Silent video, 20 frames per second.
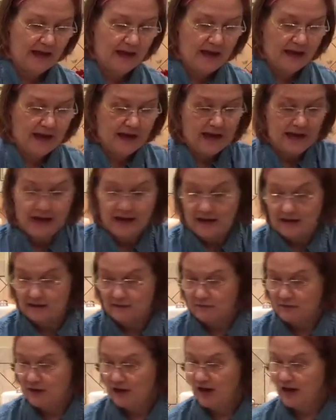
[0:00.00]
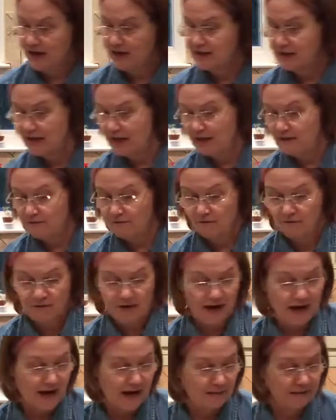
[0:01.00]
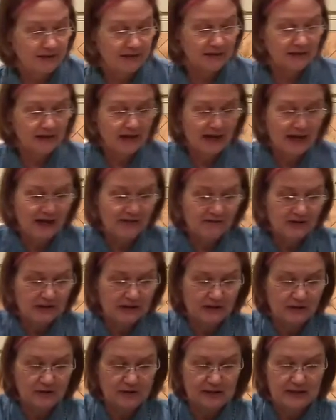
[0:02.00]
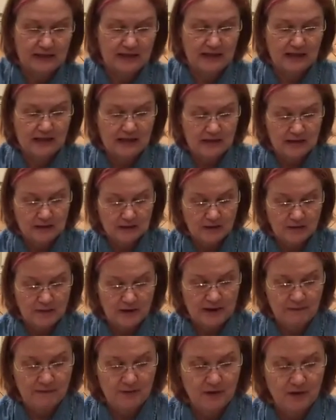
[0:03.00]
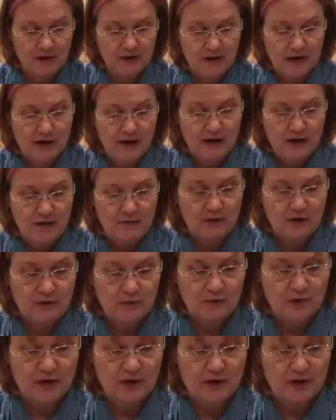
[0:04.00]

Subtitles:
And what I have grabbed is I have a little skinny scraper, which will